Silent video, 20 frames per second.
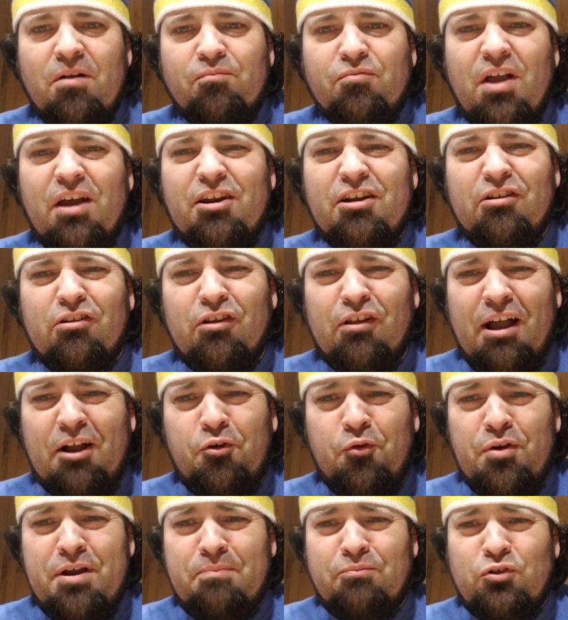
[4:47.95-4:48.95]
Had to get a little of that
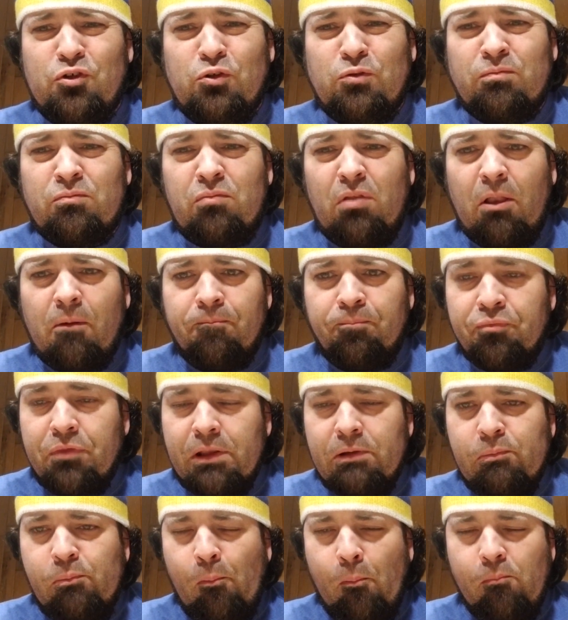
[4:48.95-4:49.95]
cream, too.
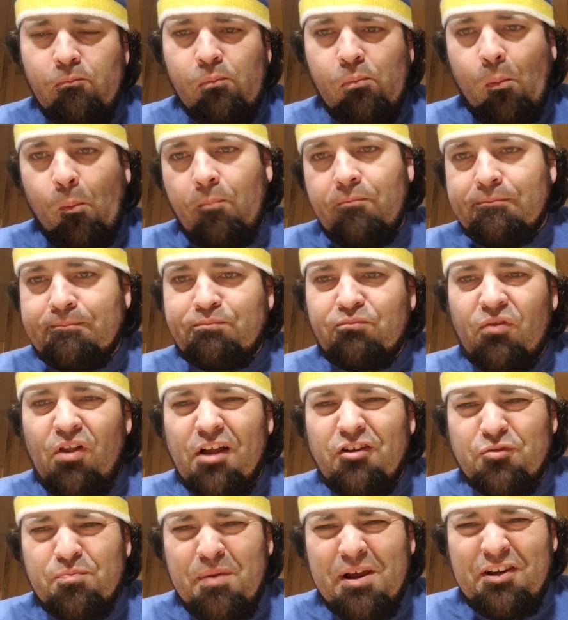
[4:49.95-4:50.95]

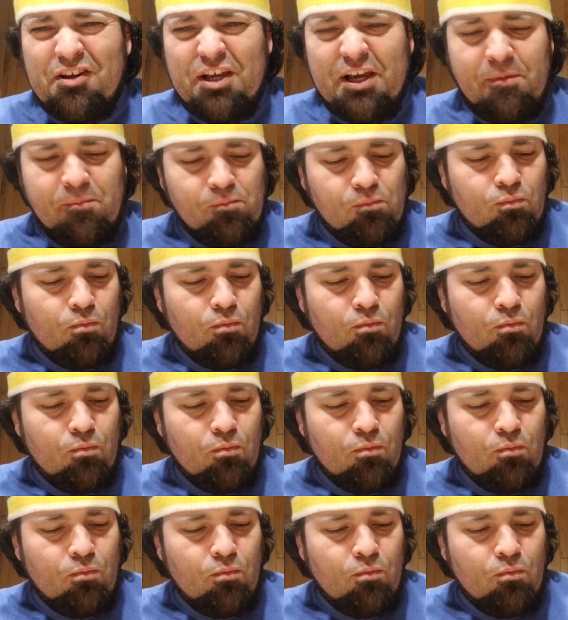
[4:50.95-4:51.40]
It's minty.